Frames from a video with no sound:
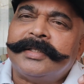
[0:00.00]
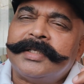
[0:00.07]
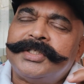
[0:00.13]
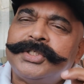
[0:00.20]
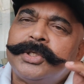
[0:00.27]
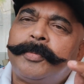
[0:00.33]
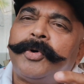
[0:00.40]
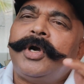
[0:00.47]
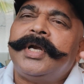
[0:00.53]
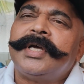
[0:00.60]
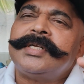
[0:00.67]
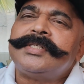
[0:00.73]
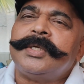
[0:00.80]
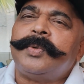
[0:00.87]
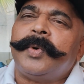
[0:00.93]
the
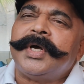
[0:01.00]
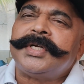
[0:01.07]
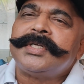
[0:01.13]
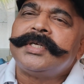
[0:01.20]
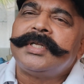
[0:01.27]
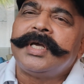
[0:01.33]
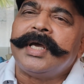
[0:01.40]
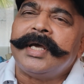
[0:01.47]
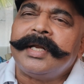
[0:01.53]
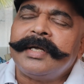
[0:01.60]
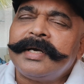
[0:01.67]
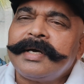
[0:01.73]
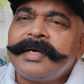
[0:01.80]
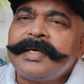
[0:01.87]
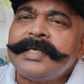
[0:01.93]
geopolitical situation, the
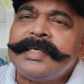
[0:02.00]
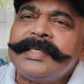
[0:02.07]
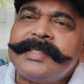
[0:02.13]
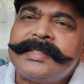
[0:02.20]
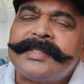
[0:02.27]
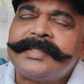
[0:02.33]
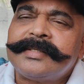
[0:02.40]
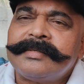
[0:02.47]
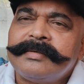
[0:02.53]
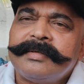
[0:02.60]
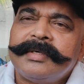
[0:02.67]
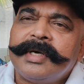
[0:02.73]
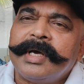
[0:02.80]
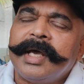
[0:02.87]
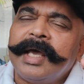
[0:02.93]
area is
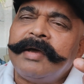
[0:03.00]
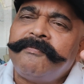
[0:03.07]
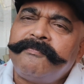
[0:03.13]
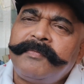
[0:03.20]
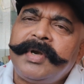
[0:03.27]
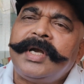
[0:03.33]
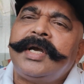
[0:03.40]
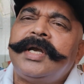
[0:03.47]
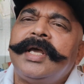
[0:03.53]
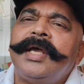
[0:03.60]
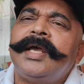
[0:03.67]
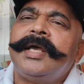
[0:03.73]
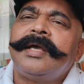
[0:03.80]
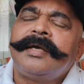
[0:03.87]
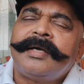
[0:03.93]
every
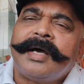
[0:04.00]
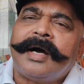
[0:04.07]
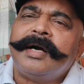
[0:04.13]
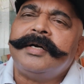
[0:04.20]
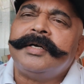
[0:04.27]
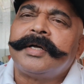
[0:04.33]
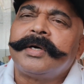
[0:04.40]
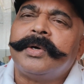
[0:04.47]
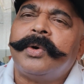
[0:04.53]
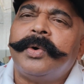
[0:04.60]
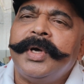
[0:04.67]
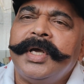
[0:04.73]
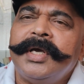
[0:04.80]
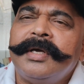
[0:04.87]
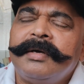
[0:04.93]
day
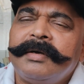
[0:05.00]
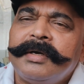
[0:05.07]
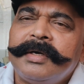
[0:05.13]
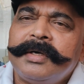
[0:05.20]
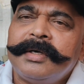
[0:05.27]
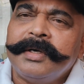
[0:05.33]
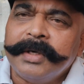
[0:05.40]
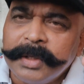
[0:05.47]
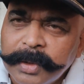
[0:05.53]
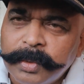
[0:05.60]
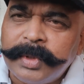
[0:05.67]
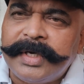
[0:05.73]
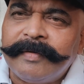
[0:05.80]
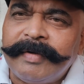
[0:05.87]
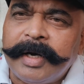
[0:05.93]
undergoing
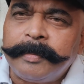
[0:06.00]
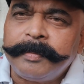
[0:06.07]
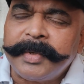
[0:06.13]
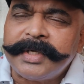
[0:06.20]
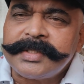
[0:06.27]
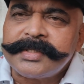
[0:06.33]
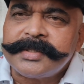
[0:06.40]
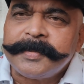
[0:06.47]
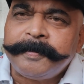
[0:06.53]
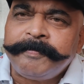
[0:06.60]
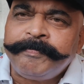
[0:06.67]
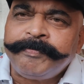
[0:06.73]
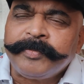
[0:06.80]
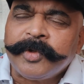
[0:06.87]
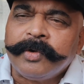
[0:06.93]
new developments
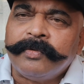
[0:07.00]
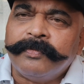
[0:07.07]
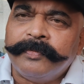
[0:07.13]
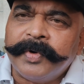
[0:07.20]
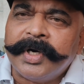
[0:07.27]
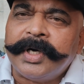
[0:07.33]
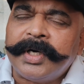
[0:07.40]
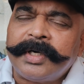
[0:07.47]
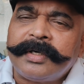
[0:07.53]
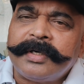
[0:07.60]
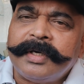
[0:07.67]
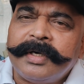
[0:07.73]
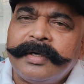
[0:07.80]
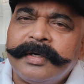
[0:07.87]
were